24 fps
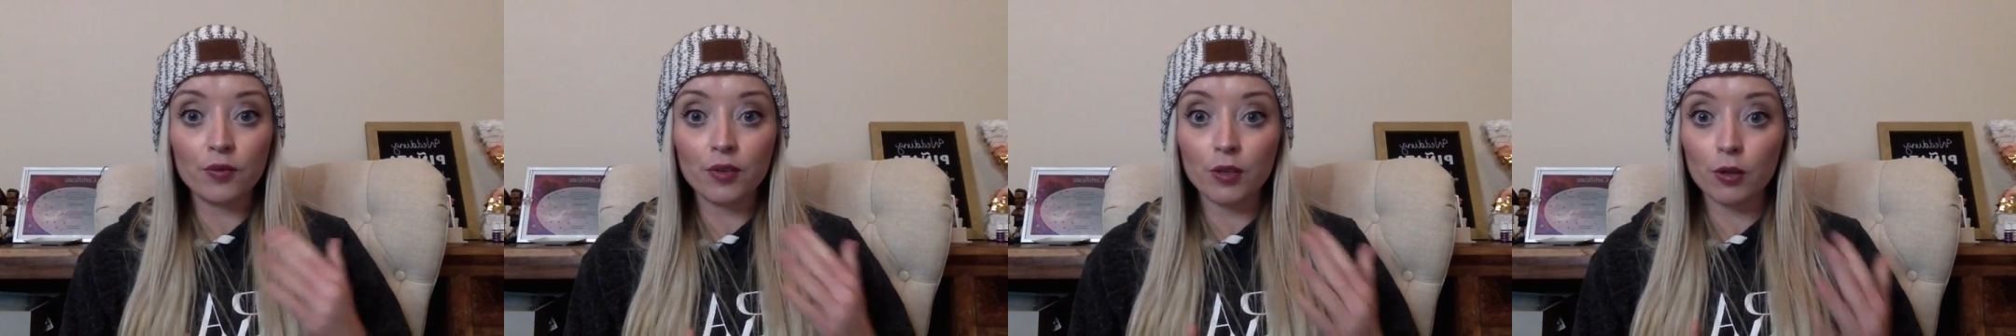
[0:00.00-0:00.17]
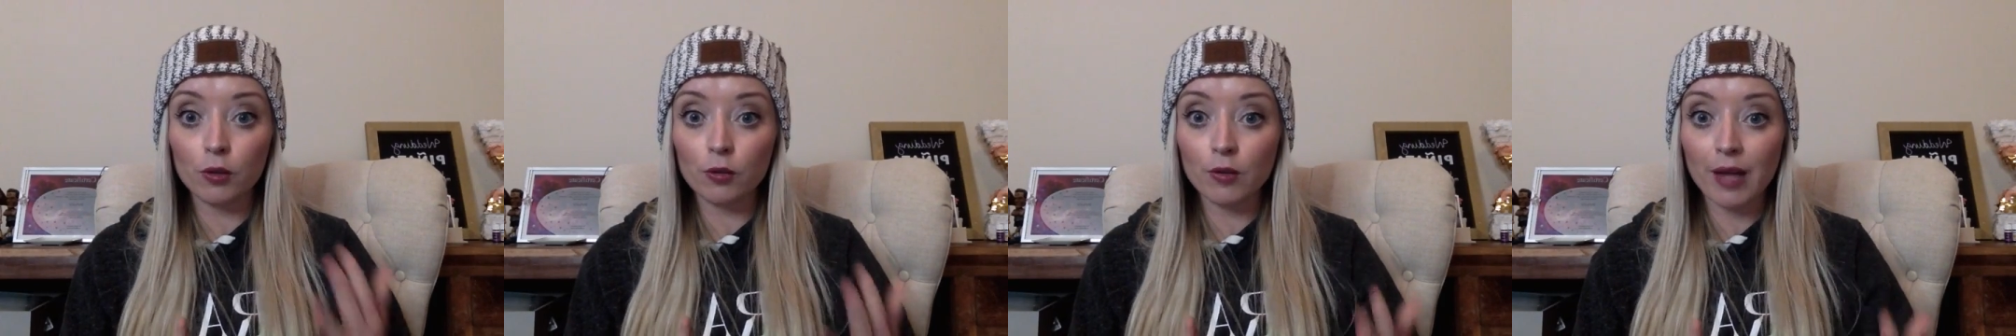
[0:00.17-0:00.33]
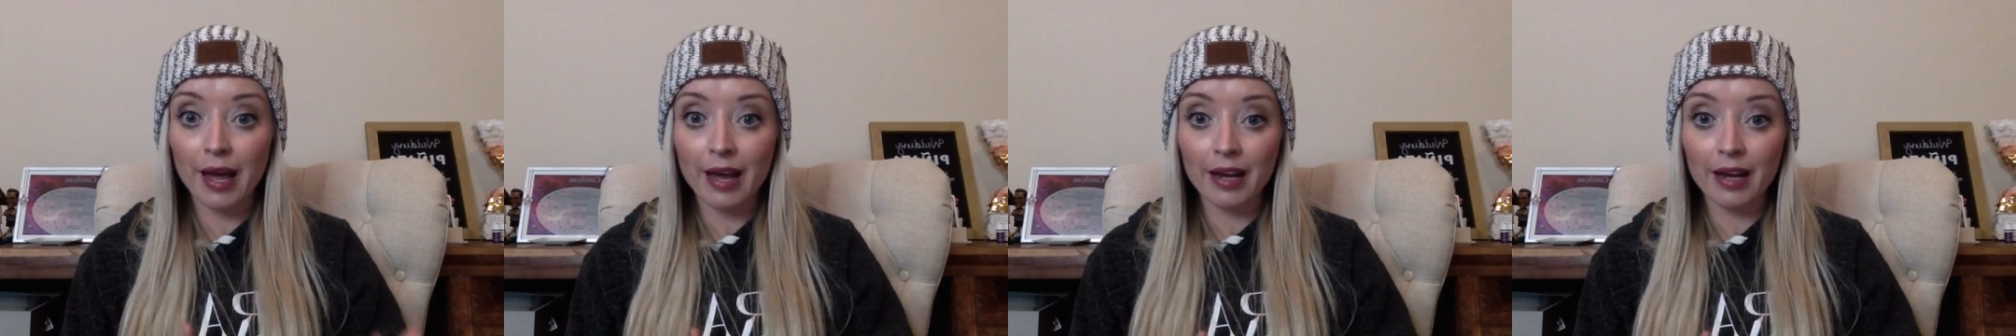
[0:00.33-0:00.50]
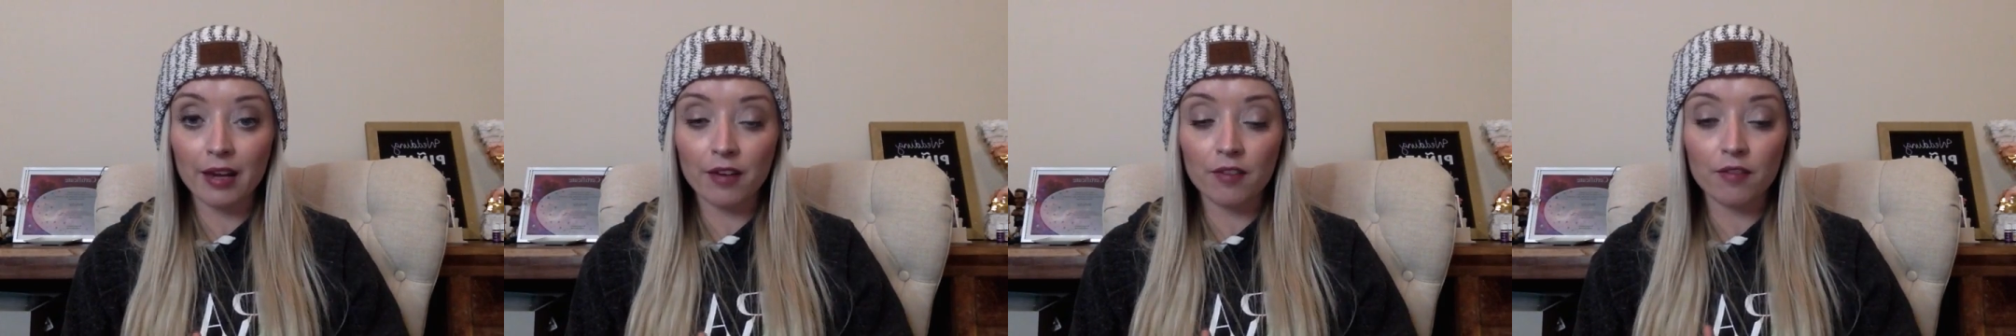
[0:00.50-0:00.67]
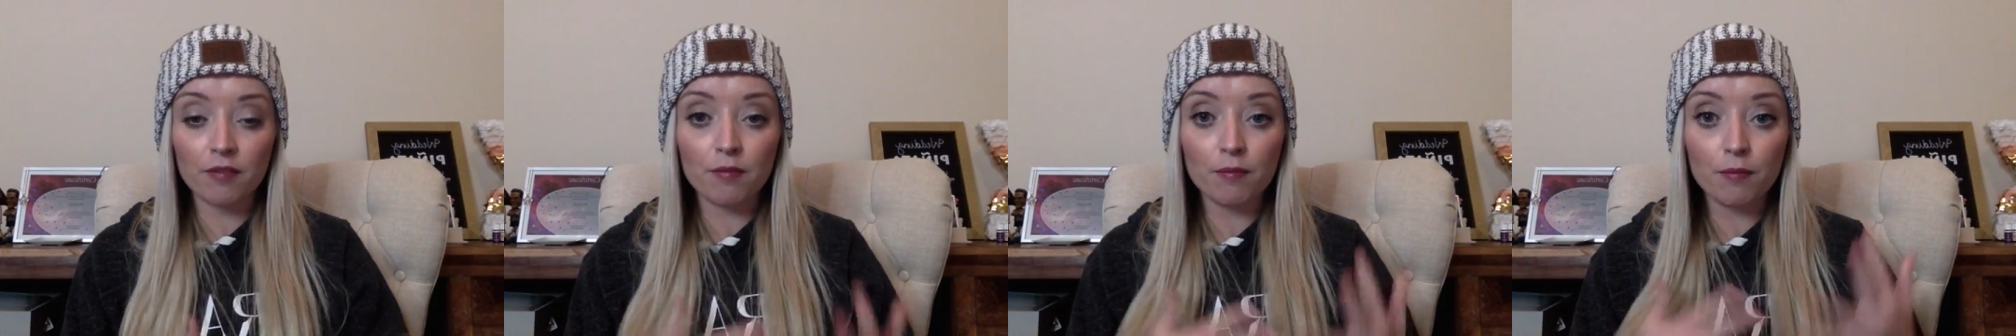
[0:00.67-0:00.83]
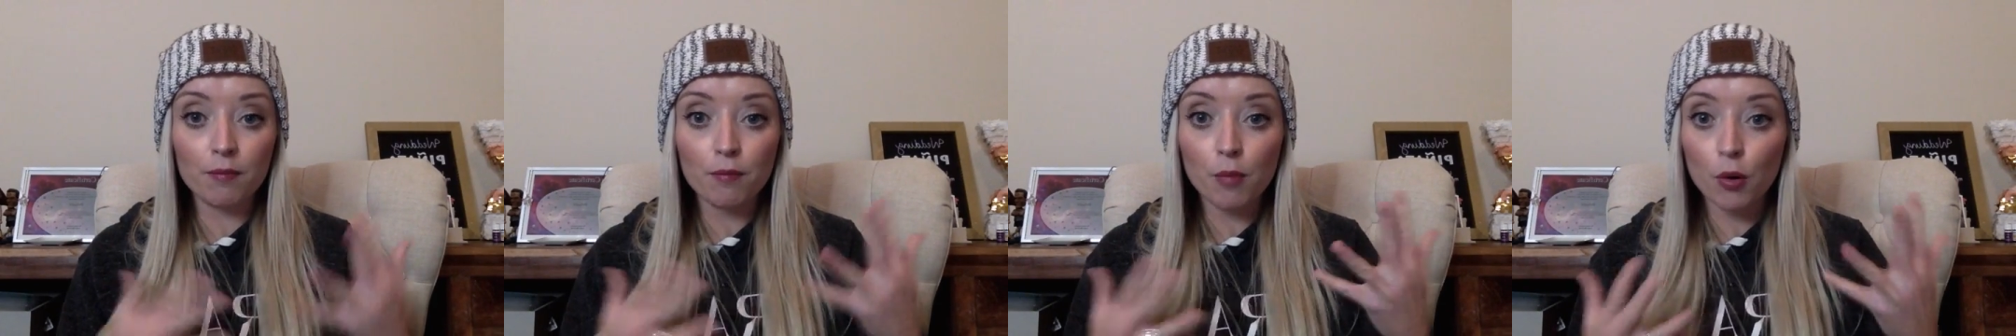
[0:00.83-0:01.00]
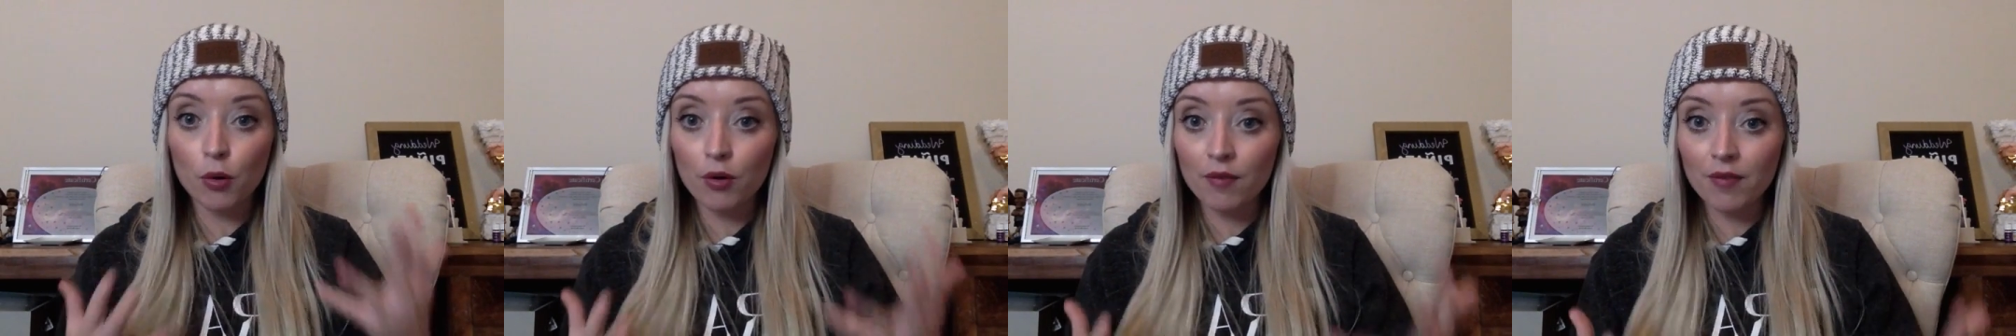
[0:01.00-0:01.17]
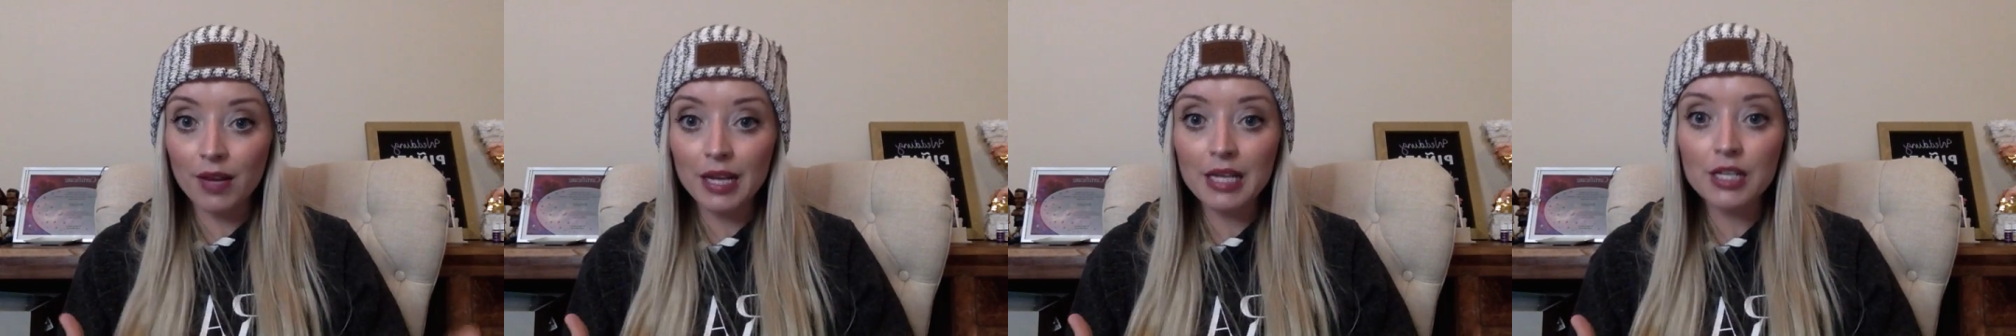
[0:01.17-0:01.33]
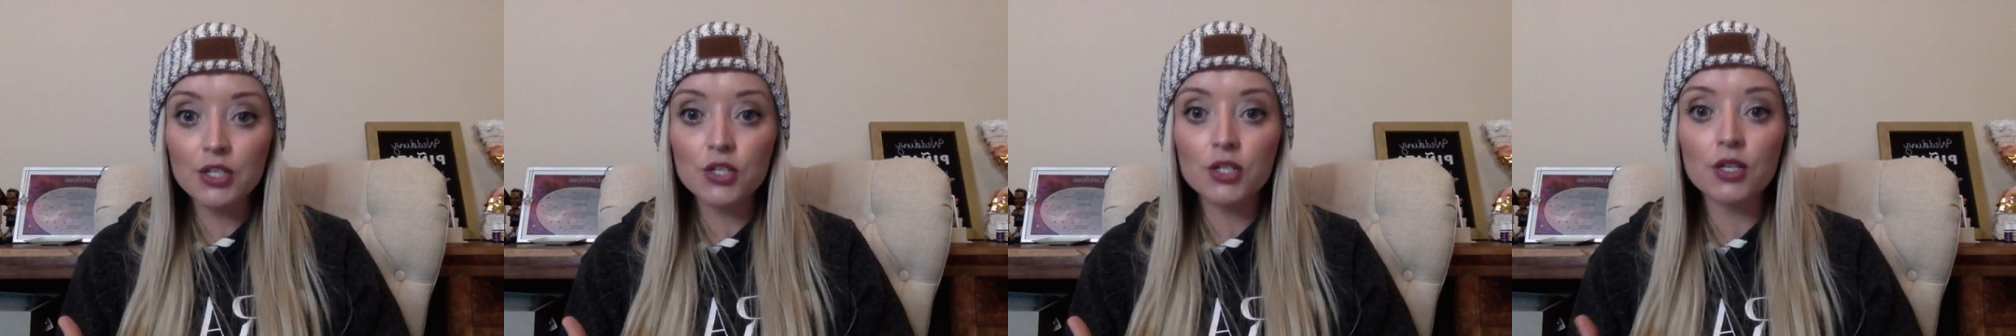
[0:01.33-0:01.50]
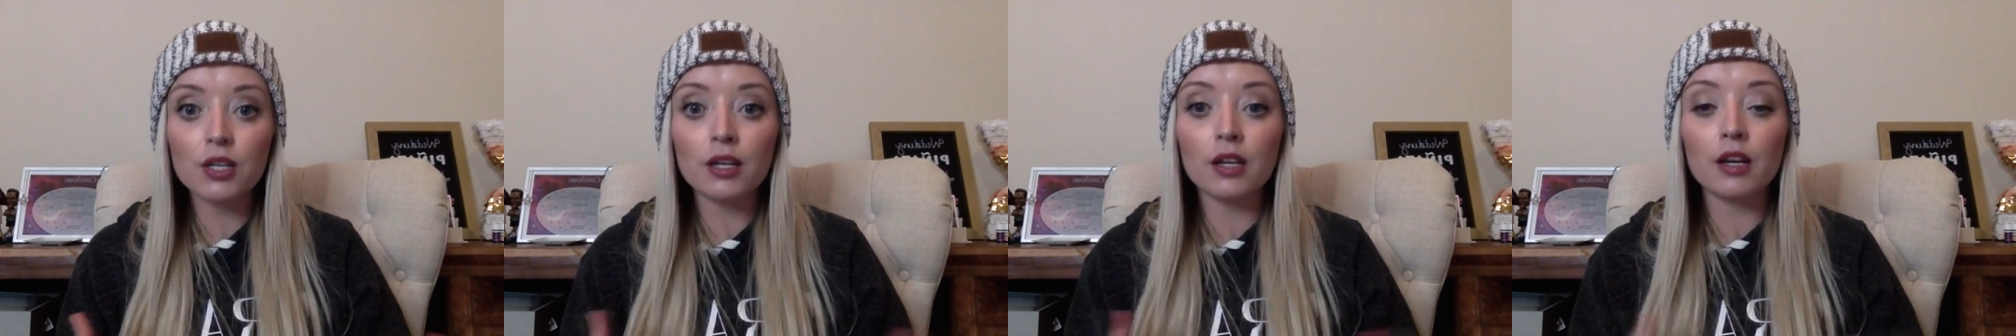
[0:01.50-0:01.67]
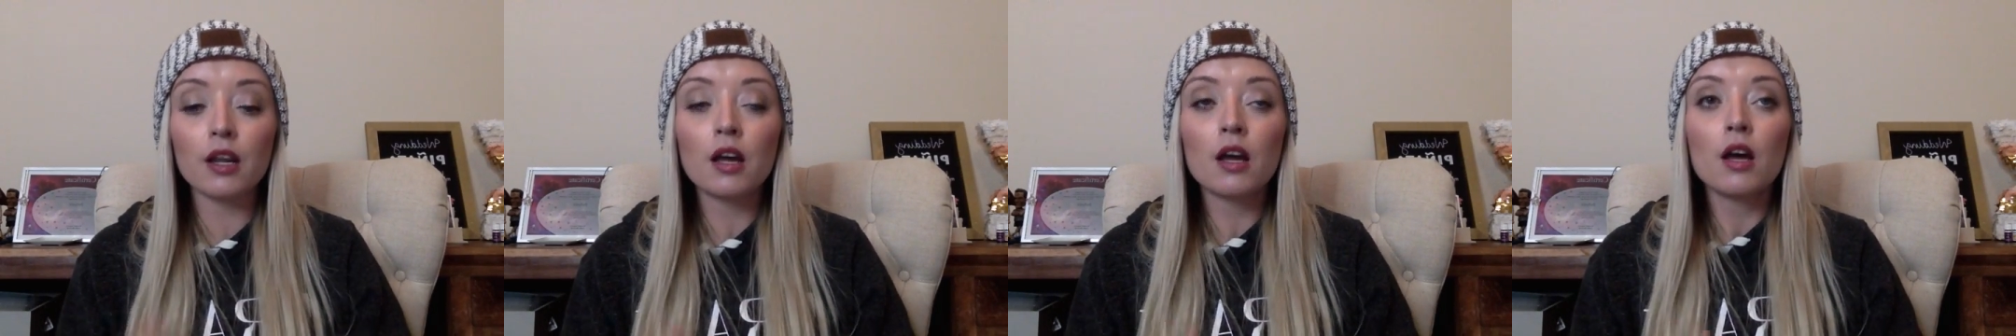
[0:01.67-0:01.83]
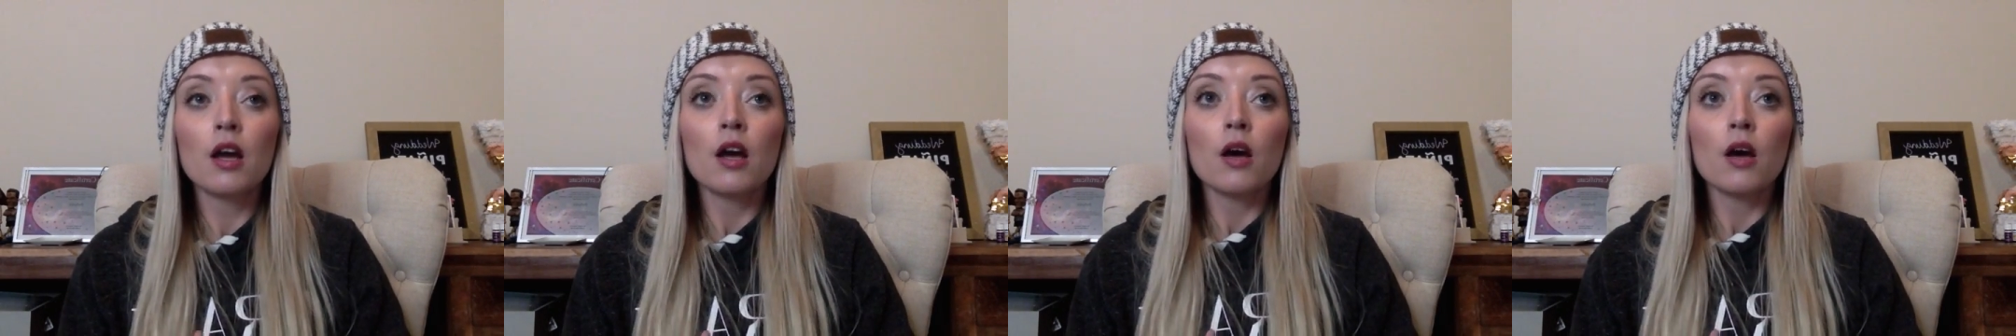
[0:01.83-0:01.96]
feel lack of motivation?